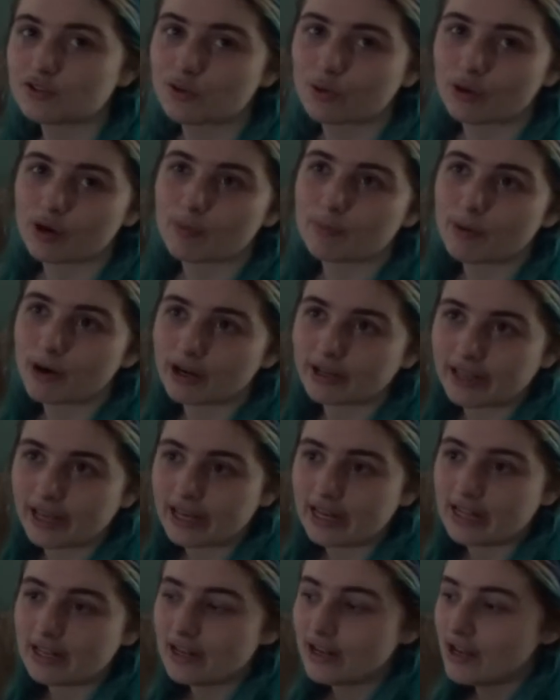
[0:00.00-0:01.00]
the door or bark
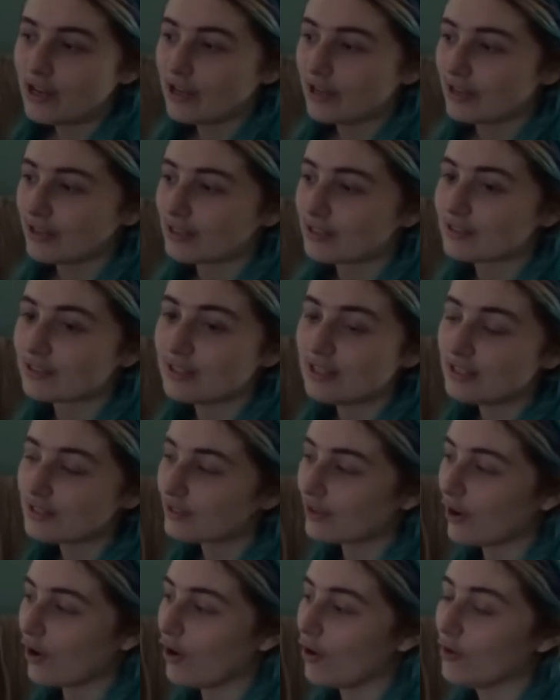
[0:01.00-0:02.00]
at it.
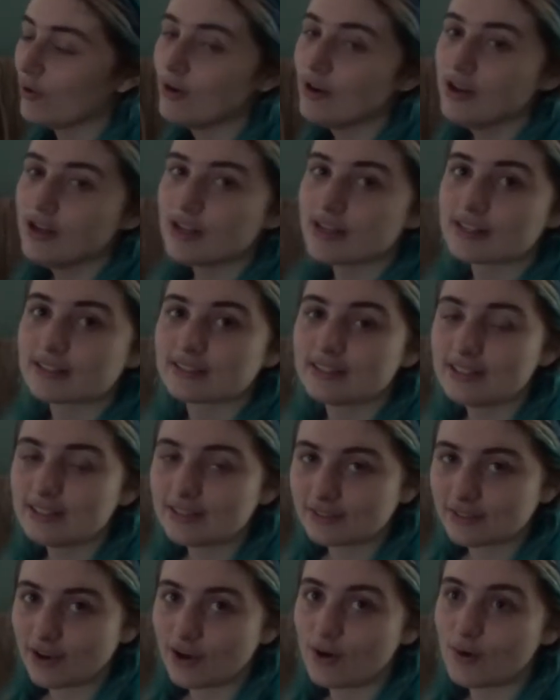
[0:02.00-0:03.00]
Sisko
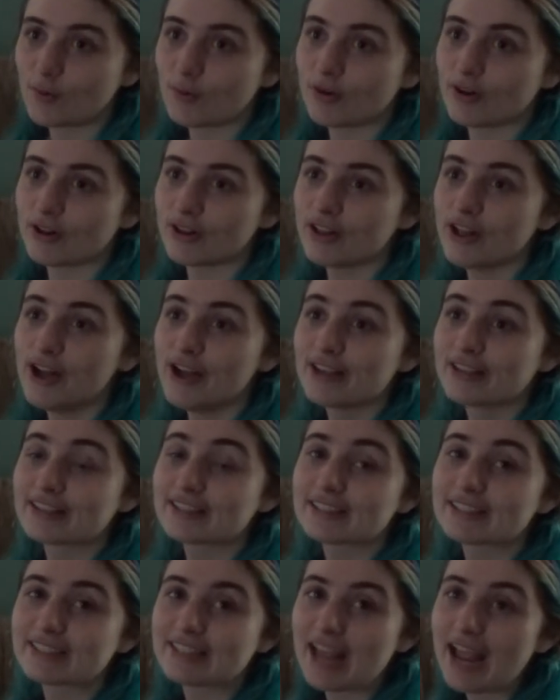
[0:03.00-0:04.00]
will
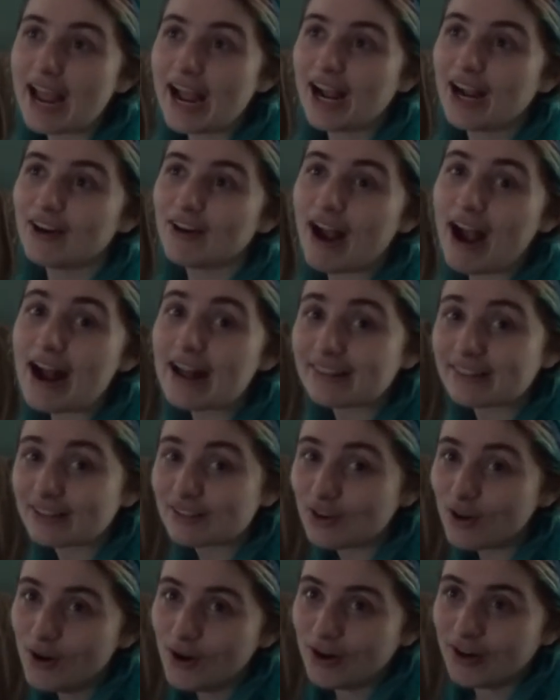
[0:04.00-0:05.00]
stare at the
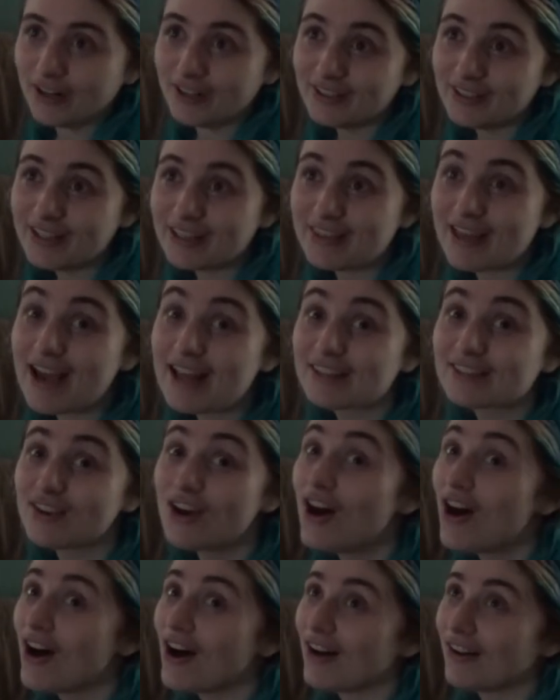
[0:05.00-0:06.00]
door. That's
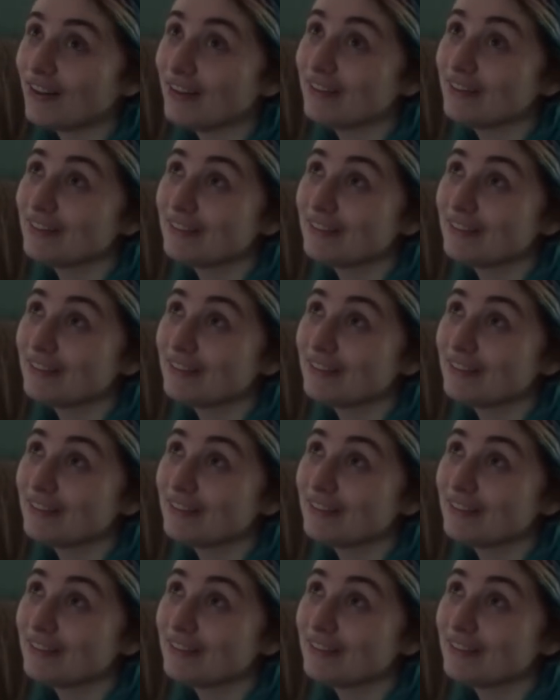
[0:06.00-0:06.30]
all.